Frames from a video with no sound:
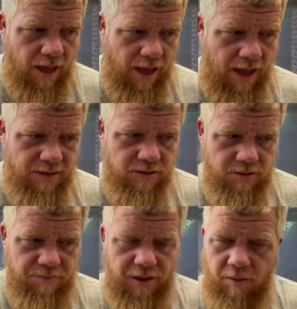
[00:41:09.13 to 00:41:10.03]
has
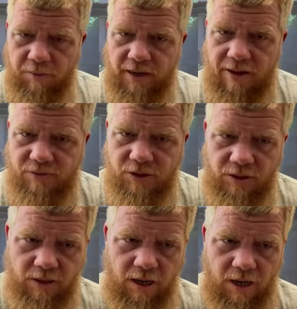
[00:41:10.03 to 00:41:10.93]
to be able to have
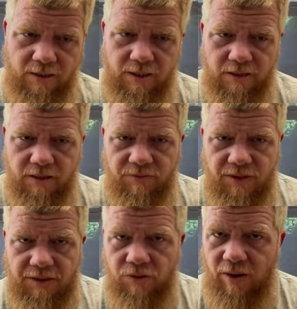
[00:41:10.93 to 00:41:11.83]
certain conduct. And if
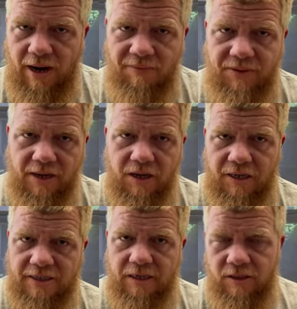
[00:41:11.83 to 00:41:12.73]
they don't have that
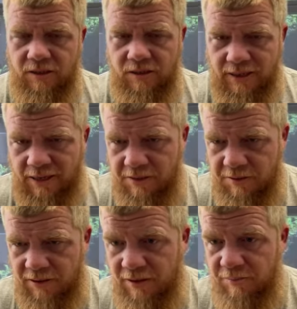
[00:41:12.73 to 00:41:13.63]
conduct, then they
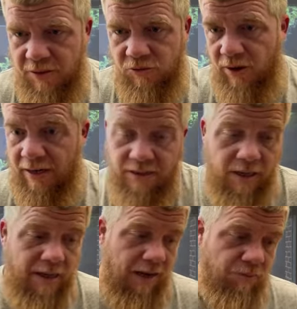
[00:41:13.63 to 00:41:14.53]
need to be trained
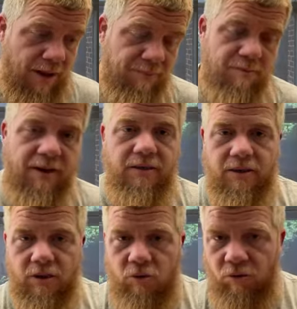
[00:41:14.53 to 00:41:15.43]
and reprimanded
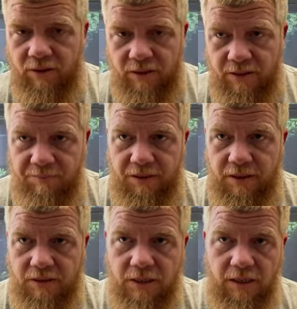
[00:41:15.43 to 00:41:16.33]
accordingly
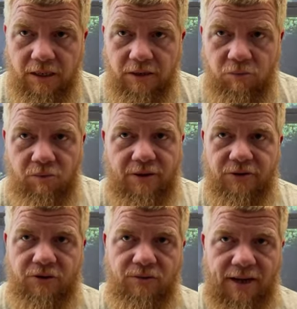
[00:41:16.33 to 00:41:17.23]
because whether
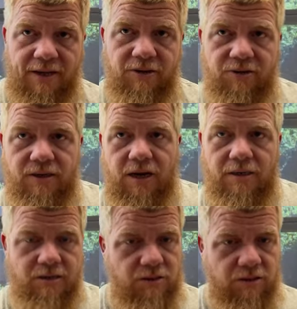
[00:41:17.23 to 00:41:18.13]
you like it or
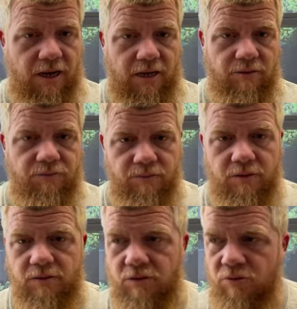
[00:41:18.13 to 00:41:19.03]
not, it's kind of, uh,
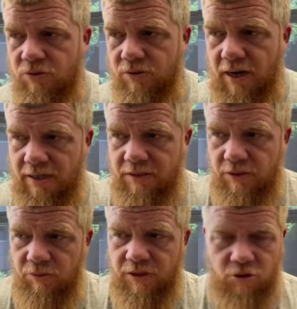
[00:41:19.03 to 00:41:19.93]
you, you got to
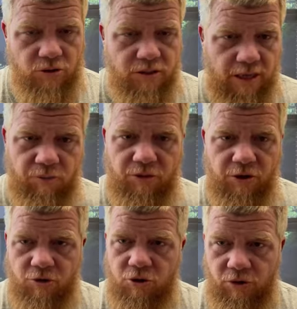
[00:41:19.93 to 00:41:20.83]
deal with it. Just like with
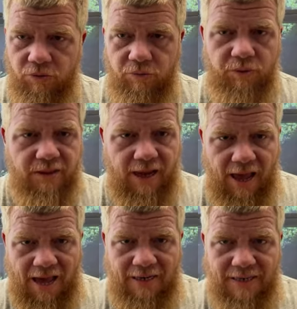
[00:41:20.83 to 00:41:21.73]
your children when they
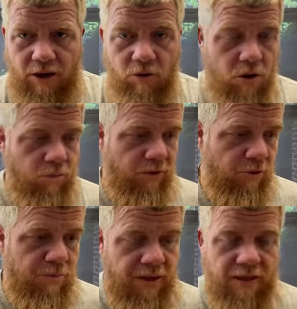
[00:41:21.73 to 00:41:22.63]
act out, whether
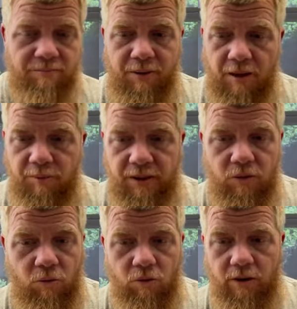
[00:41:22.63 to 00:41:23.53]
it be in
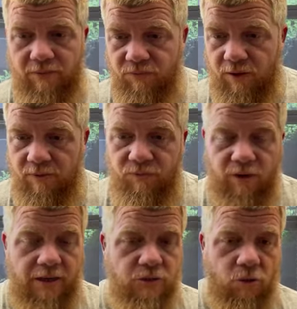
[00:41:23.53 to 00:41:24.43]
public or in front of
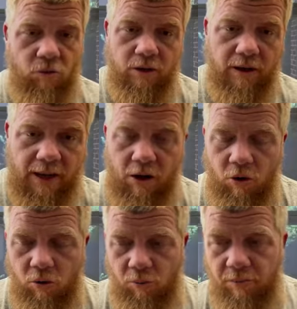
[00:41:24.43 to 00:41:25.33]
friends or at
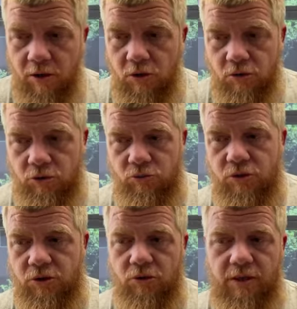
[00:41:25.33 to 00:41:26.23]
home, you
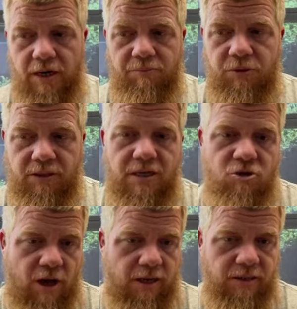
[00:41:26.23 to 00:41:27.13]
still got to put that
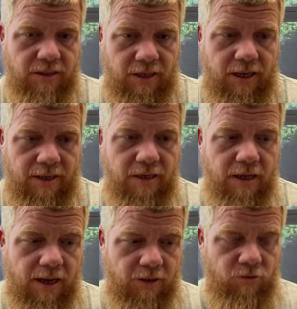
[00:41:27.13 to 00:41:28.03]
child in line
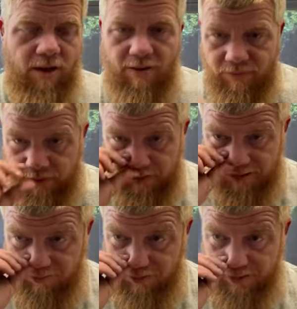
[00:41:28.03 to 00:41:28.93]
and you have to
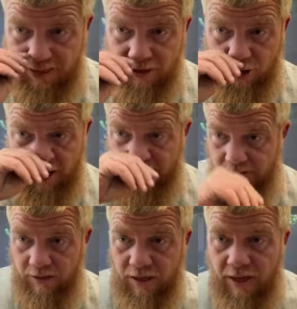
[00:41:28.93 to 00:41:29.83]
discipline that
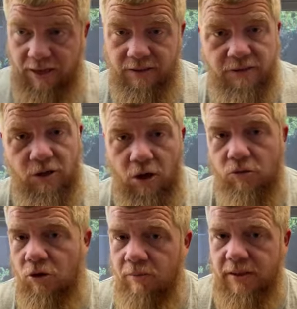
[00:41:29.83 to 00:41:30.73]
child. And no,
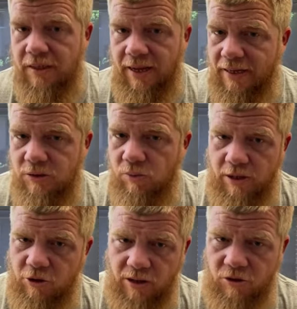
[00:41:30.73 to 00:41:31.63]
nobody likes
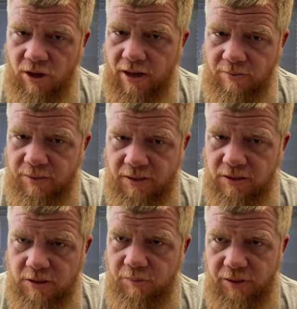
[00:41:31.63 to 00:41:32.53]
watching a child be
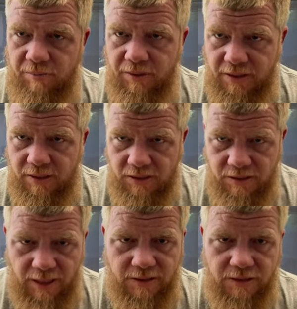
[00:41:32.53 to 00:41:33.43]
disciplined, but it is
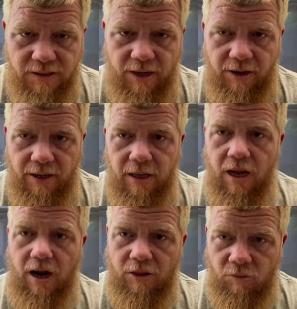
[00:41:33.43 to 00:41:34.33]
necessary.
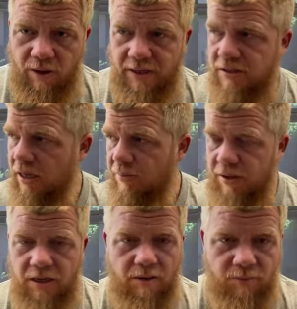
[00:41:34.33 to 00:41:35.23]
Otherwise, they
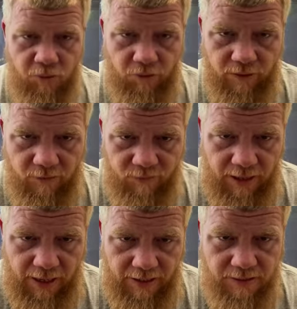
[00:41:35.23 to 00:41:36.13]
become Lord of the
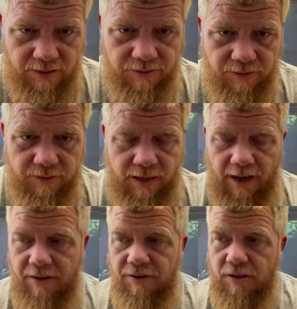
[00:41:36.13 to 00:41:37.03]
Flies.
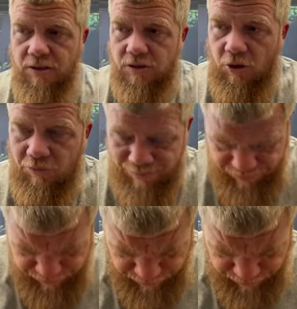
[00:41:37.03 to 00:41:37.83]
Okay? So,